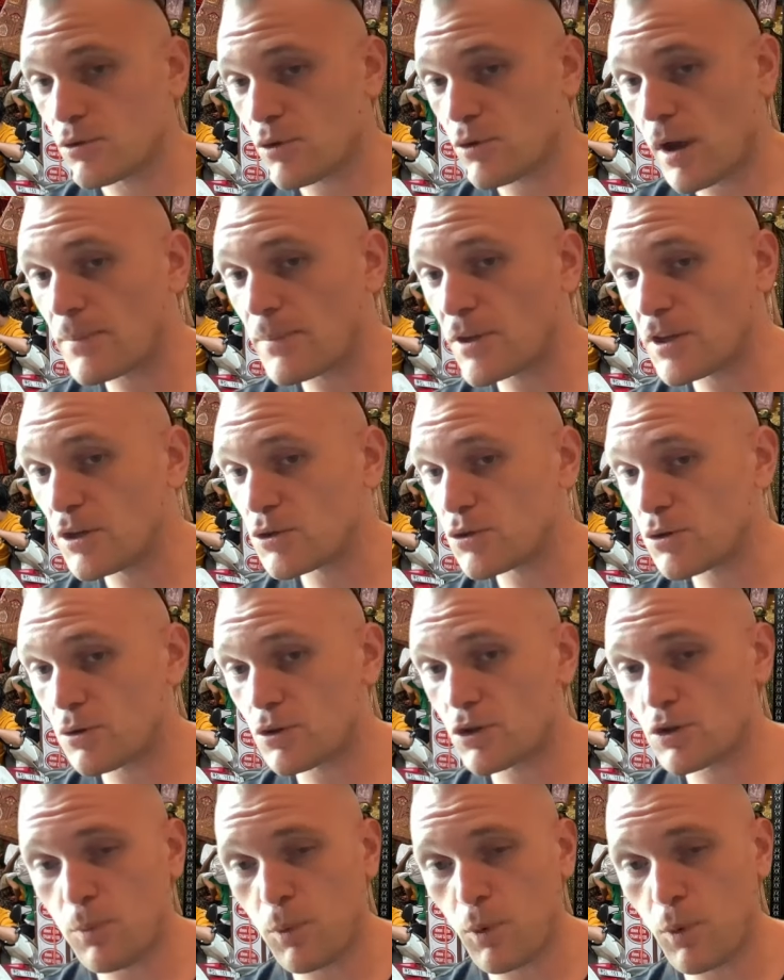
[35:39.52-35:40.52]
Grab a
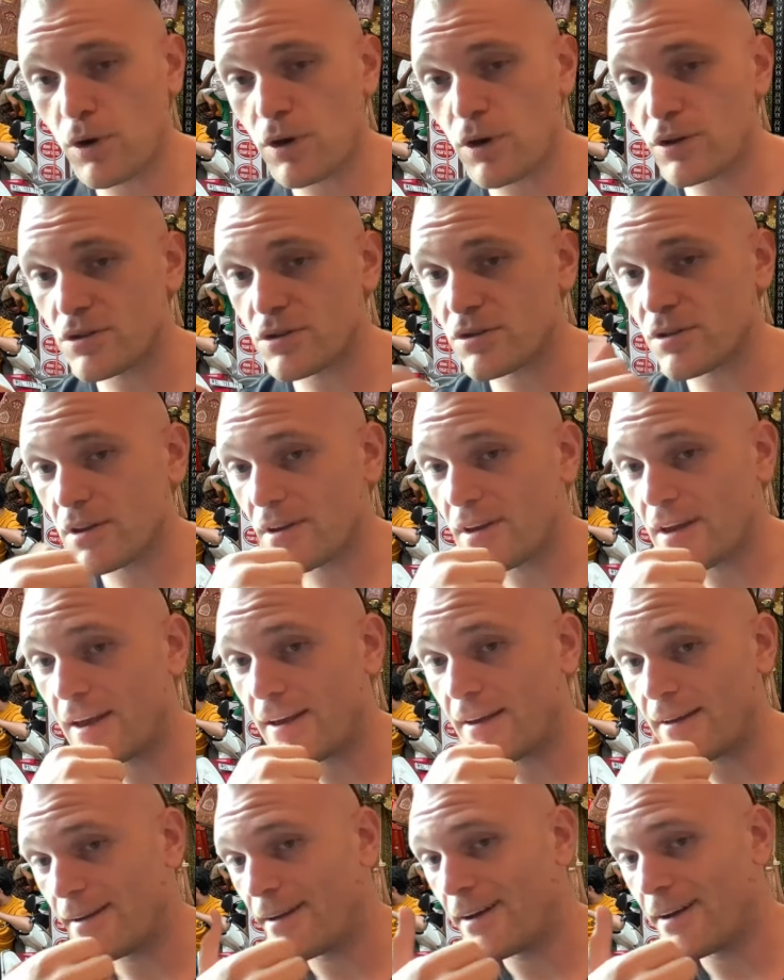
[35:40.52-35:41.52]
t-shirt, support us.
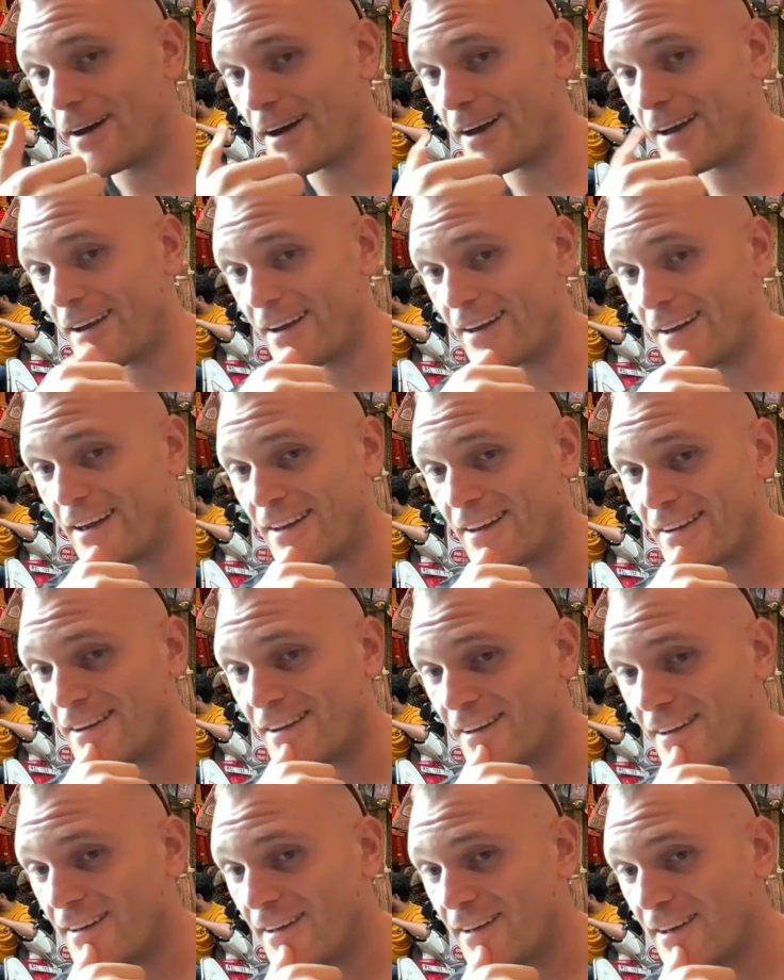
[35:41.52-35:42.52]
Hey, I again,
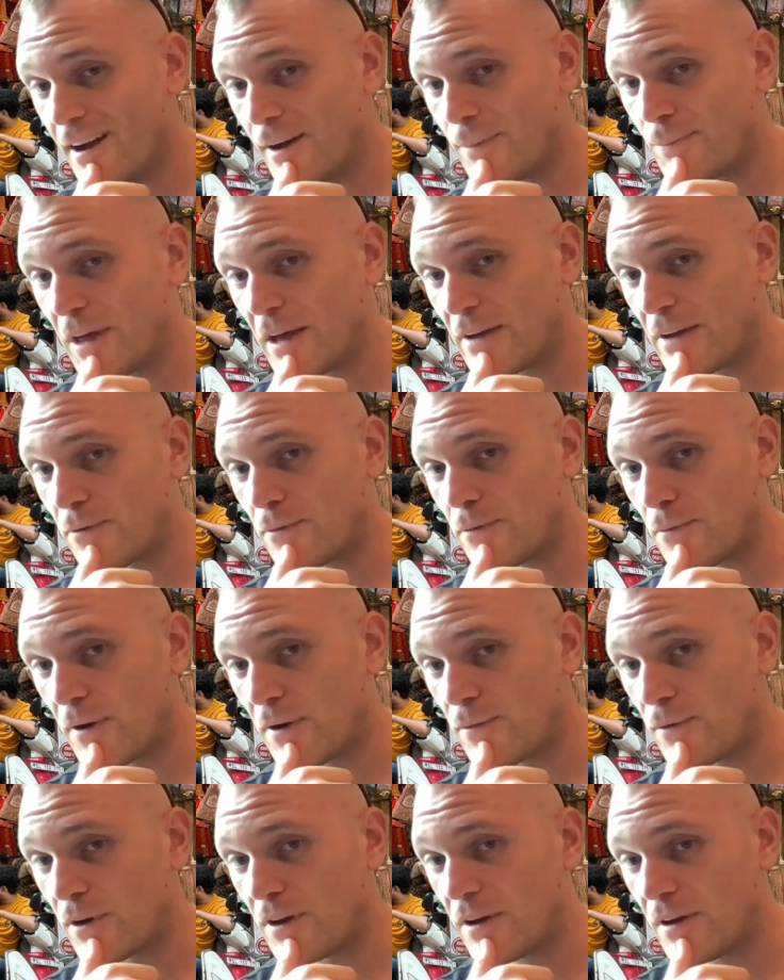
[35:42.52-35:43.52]
I'm thankful for
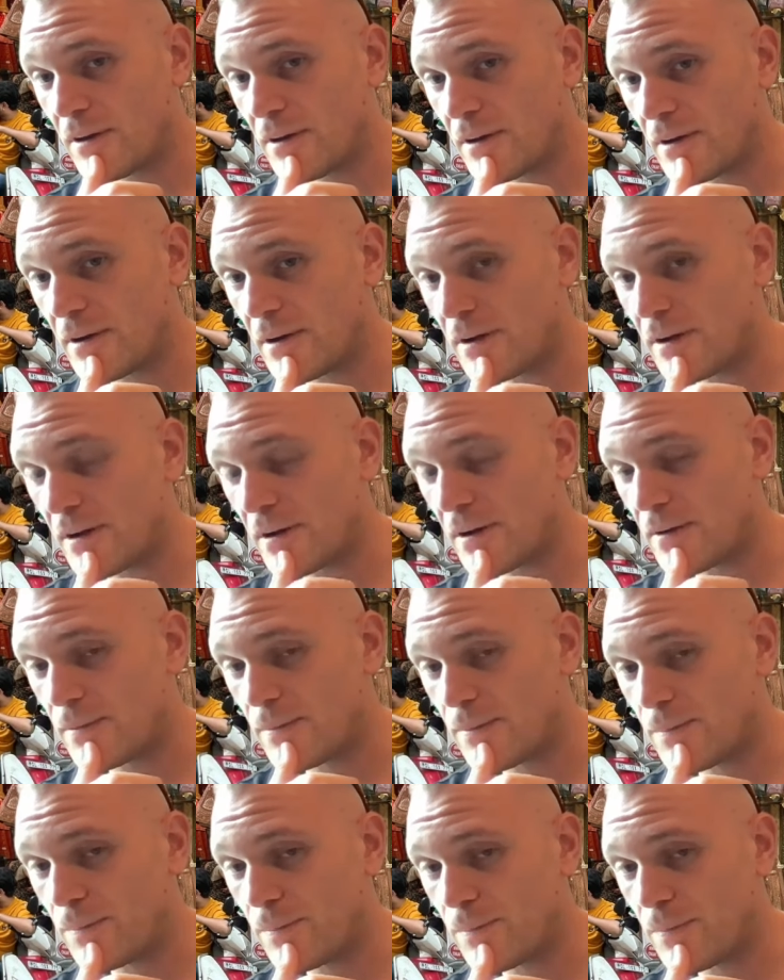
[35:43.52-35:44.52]
every
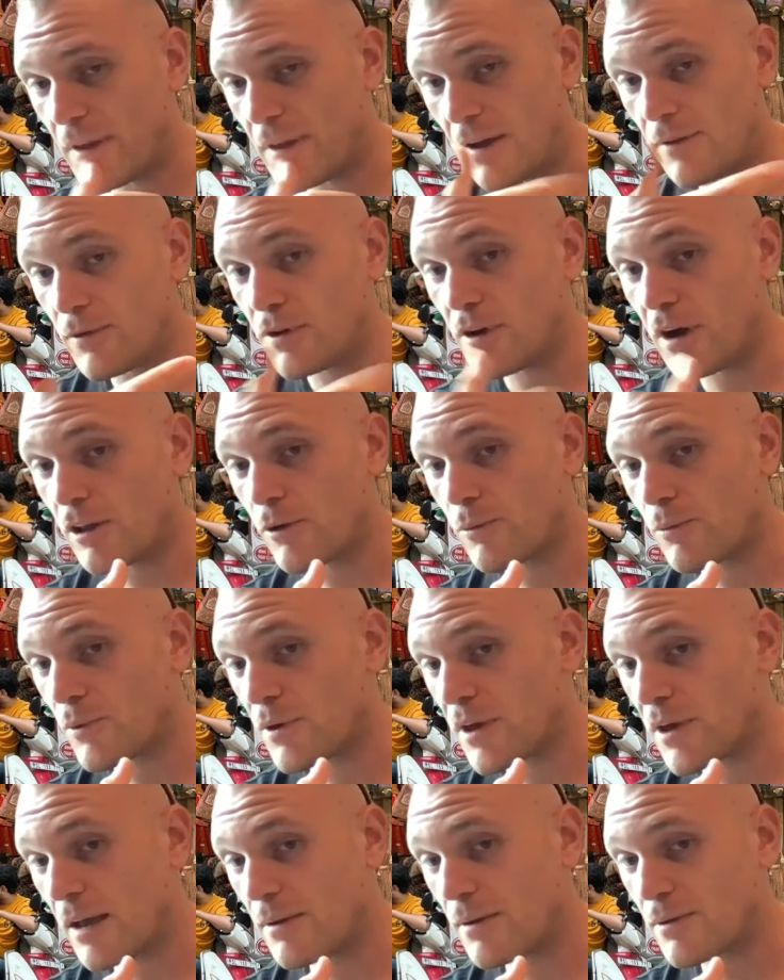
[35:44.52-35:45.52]
every dollar we
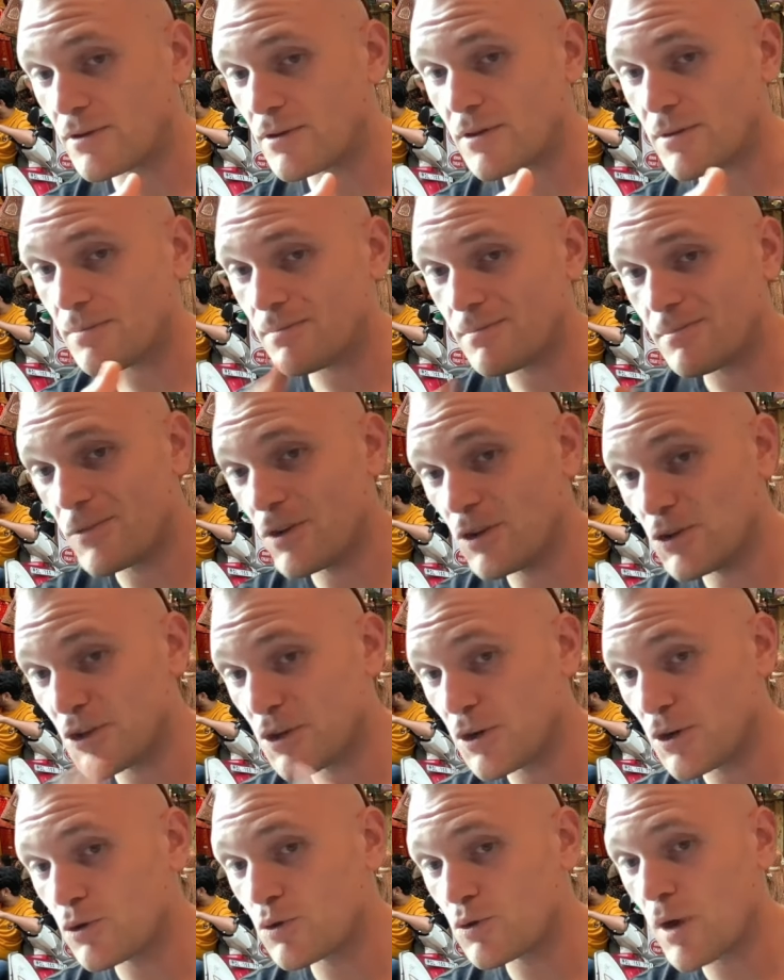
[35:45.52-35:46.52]
get because it
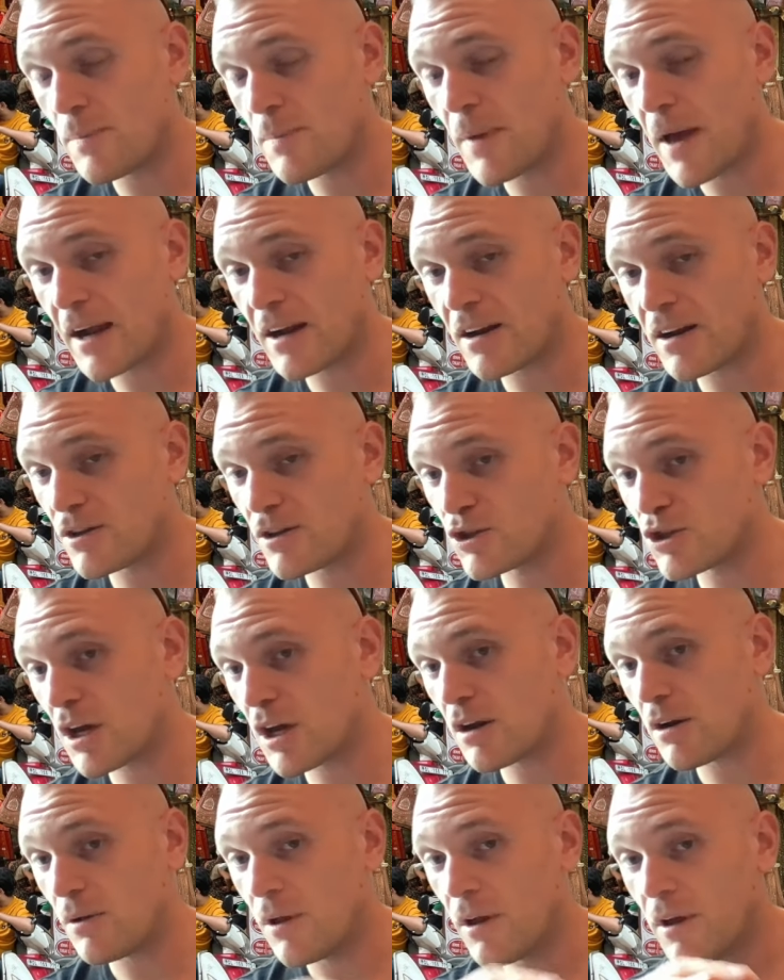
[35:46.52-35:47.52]
usually goes right back into the
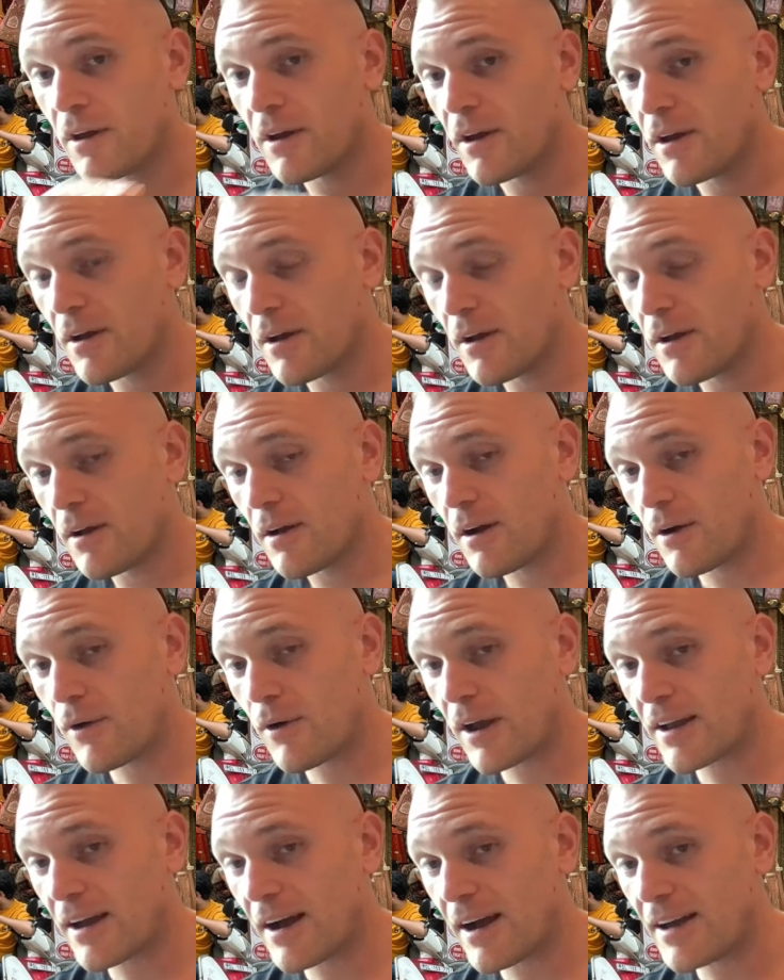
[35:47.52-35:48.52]
channel. All
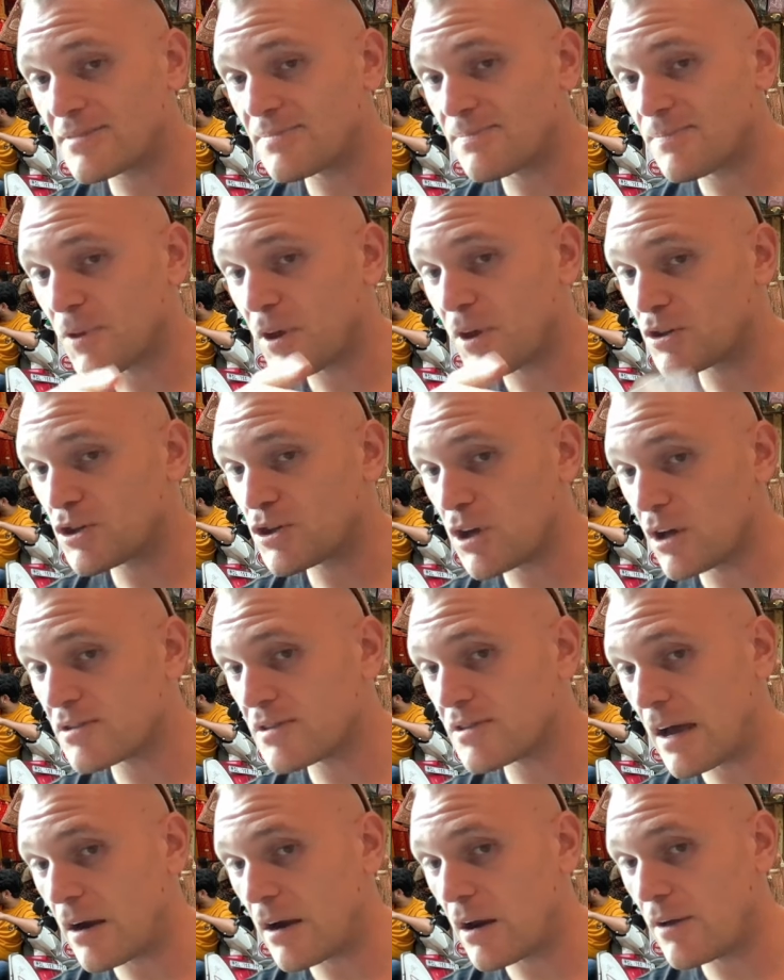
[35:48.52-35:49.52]
right, guys, I'll see you on
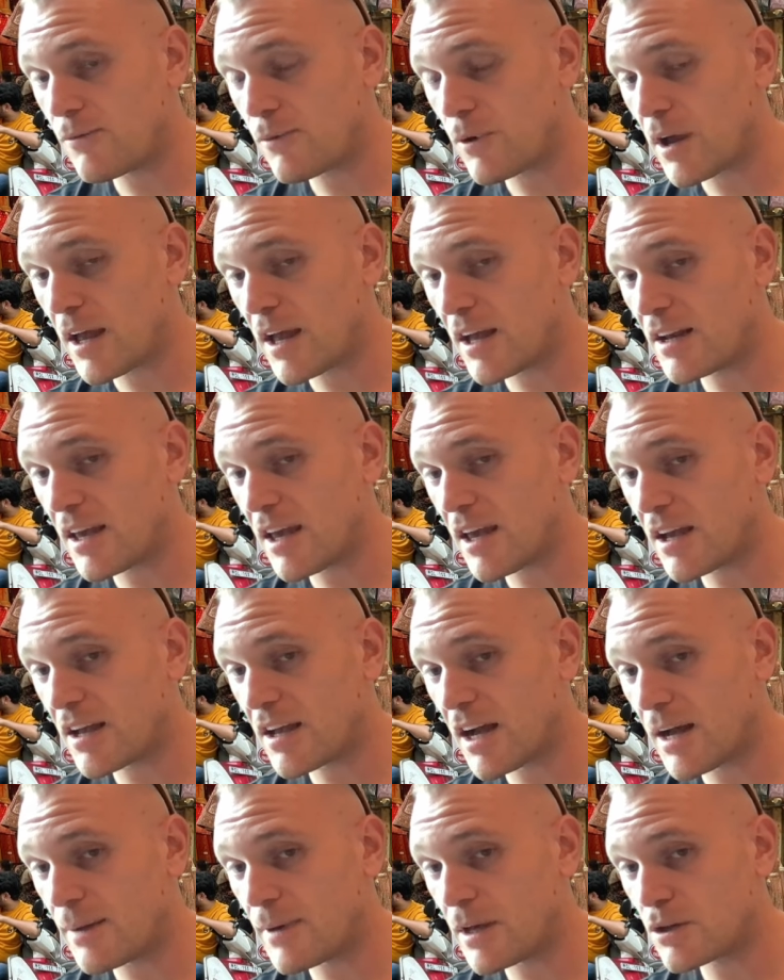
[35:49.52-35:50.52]
Saturday for a hand to hand
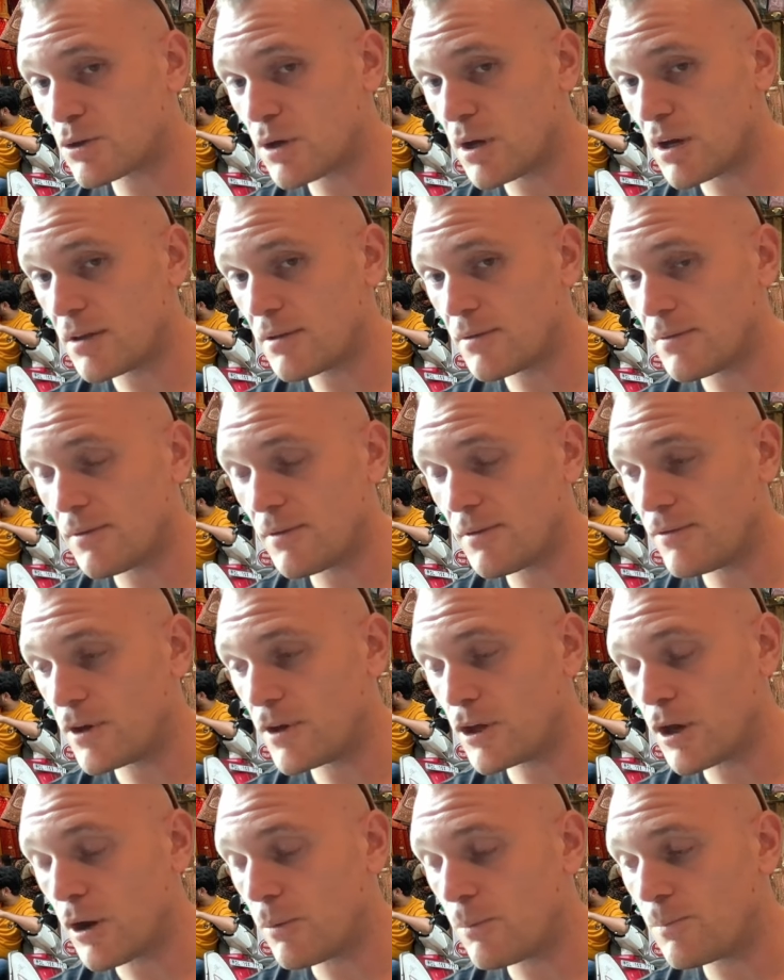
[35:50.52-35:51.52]
combat training
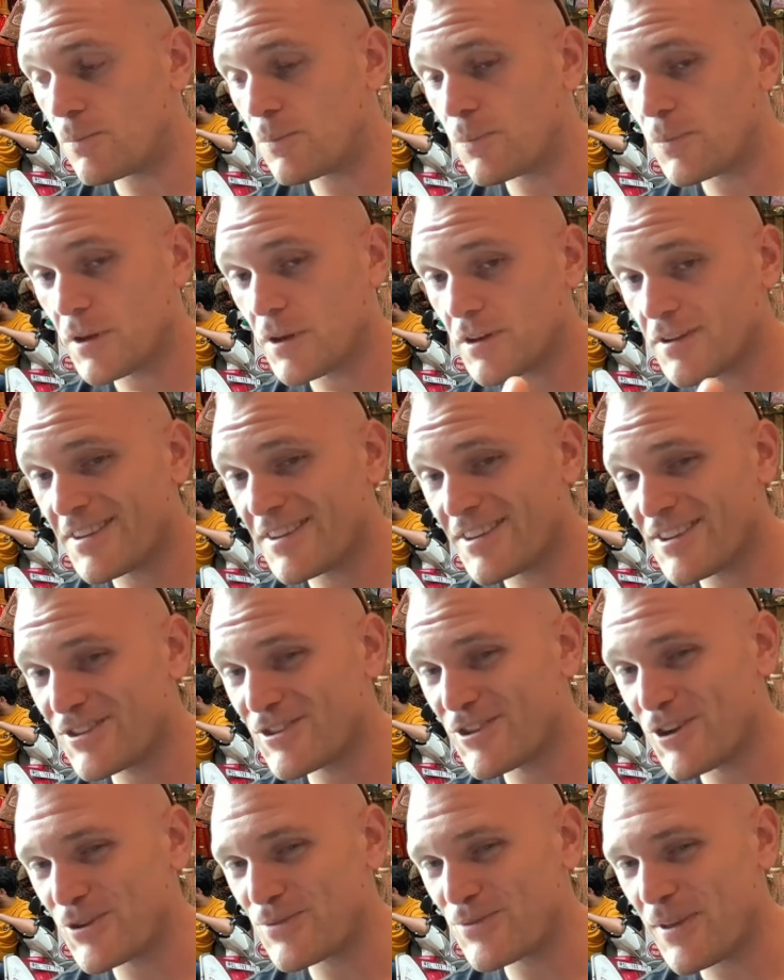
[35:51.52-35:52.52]
video.
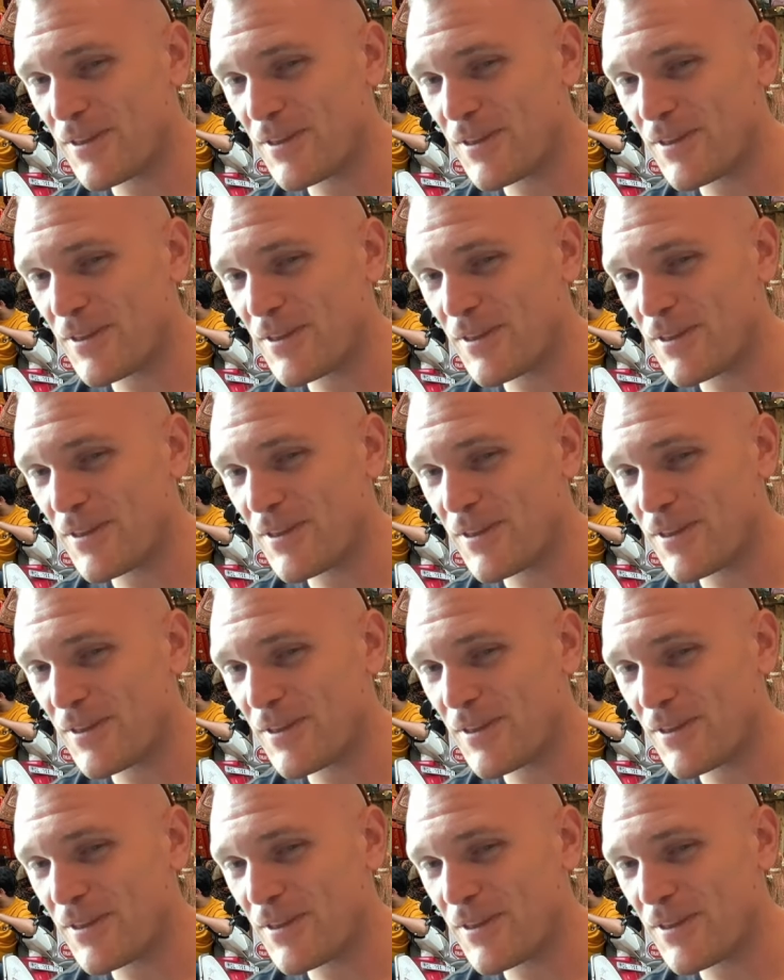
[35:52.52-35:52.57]
Cheers,